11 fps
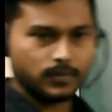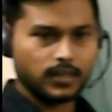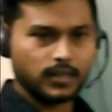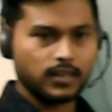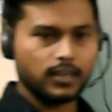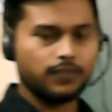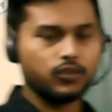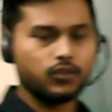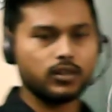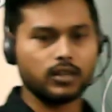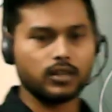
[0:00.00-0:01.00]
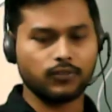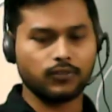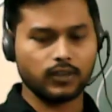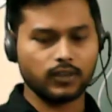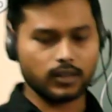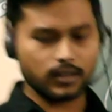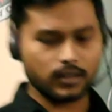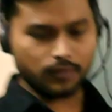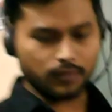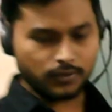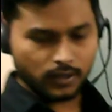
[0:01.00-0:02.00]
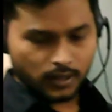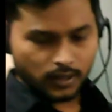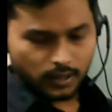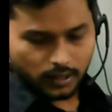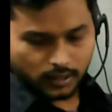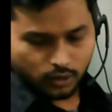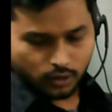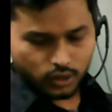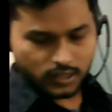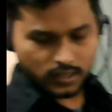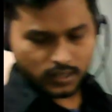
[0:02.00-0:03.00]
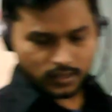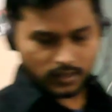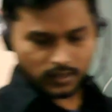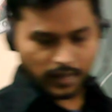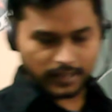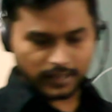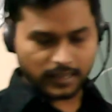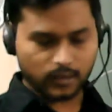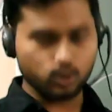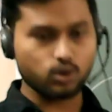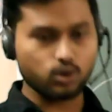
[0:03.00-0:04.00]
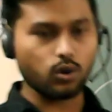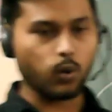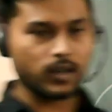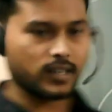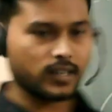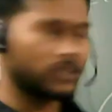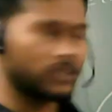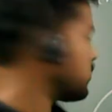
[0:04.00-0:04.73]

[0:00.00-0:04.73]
If the question is like that, to draw one tangent,